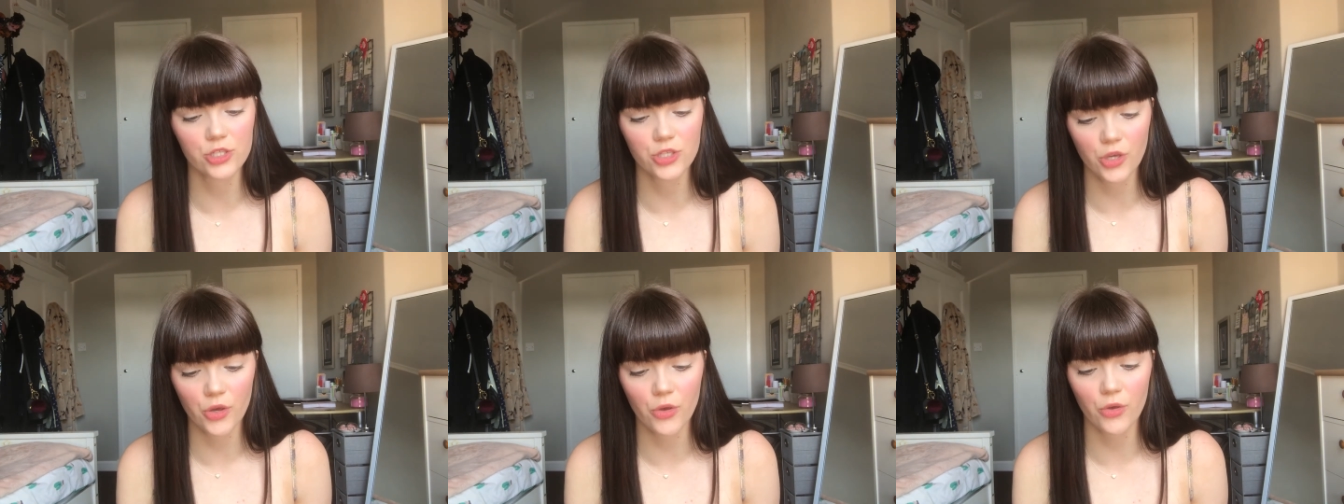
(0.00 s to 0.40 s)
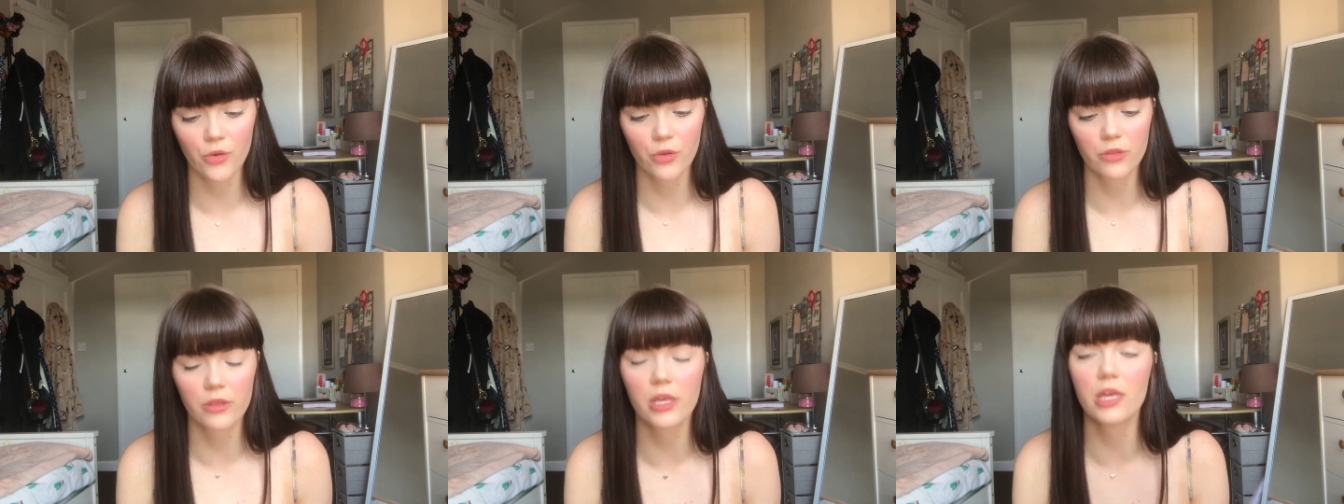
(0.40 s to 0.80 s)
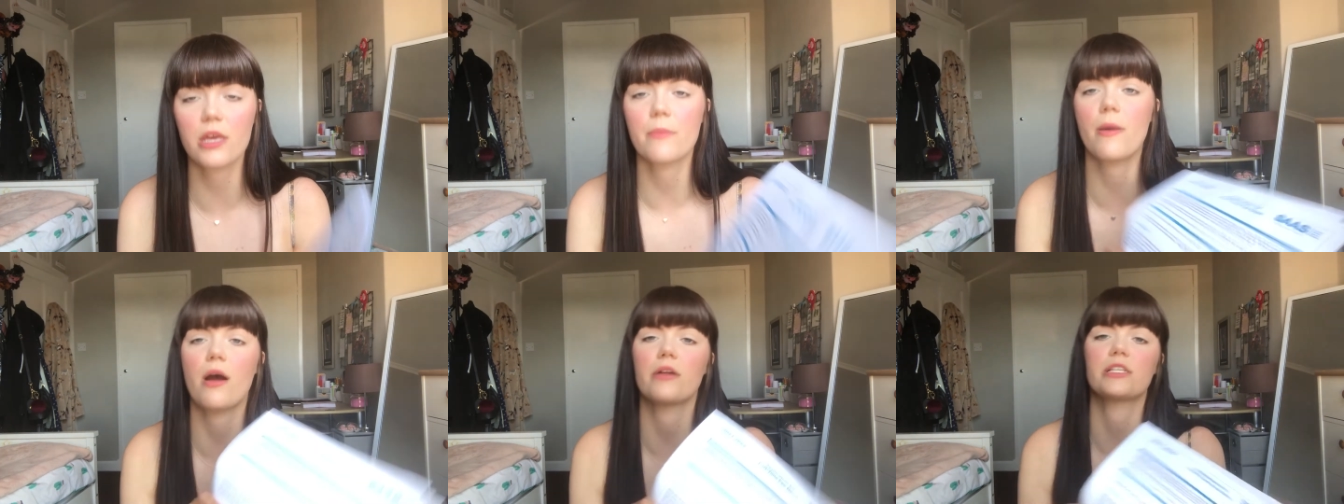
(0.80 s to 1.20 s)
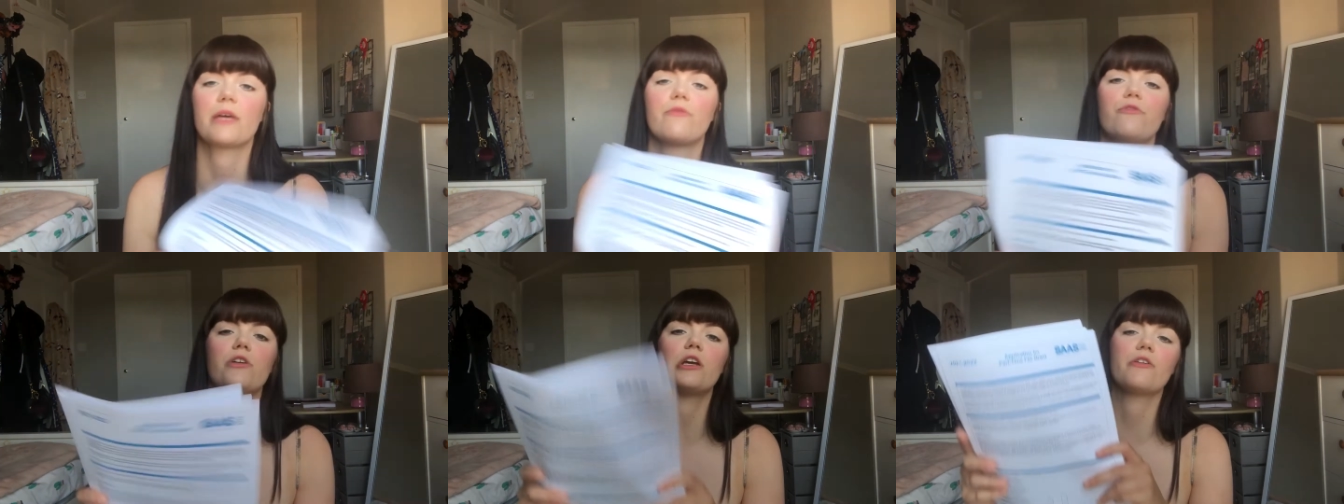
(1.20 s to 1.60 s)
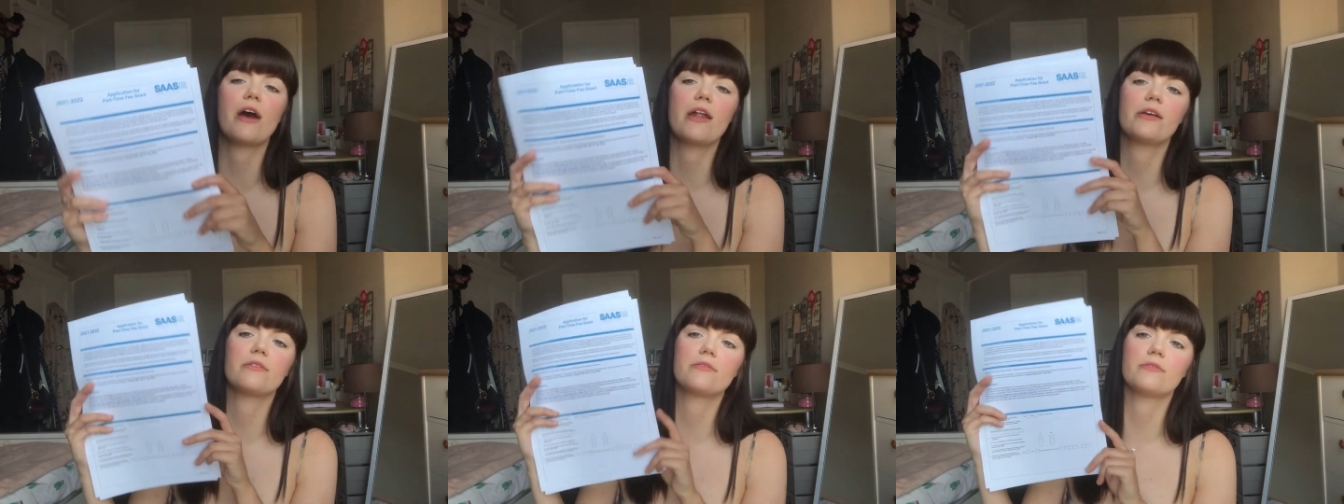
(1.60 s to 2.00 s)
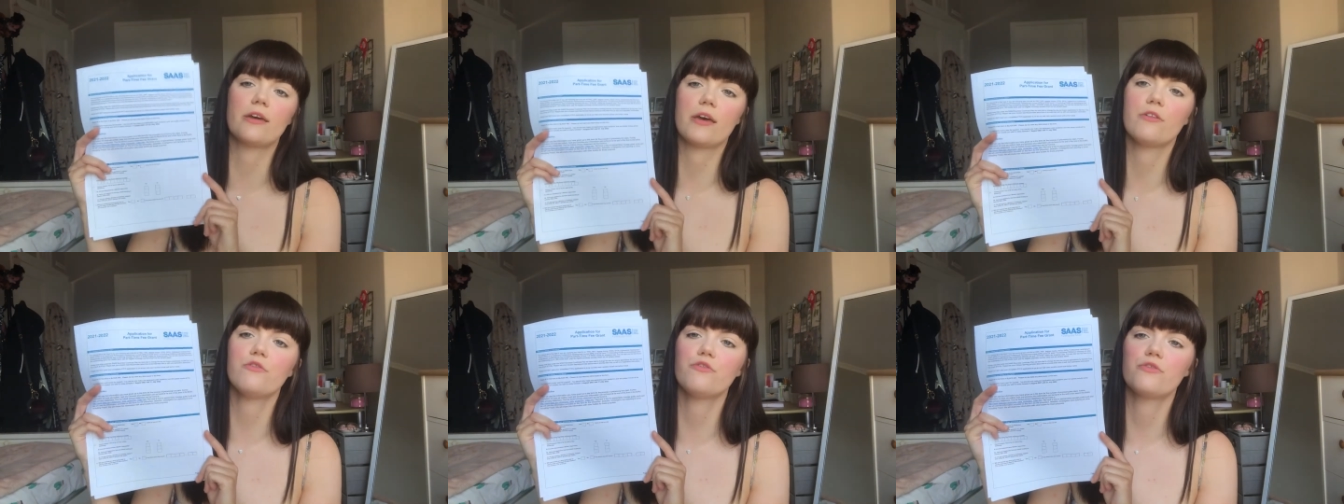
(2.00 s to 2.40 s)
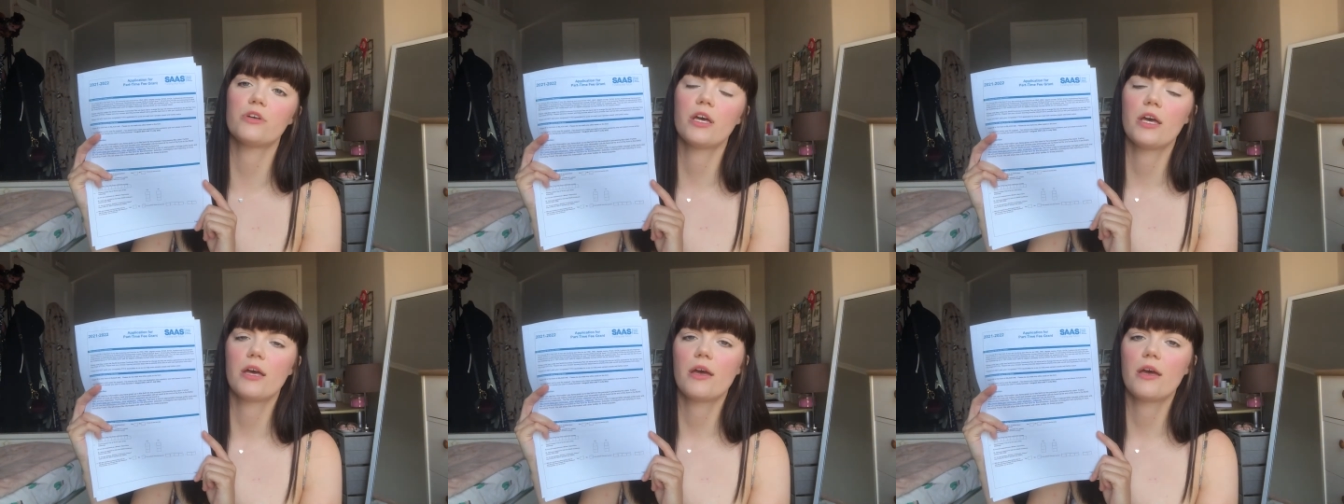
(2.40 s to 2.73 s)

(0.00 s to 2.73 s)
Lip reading: to the part-time fee grant itself.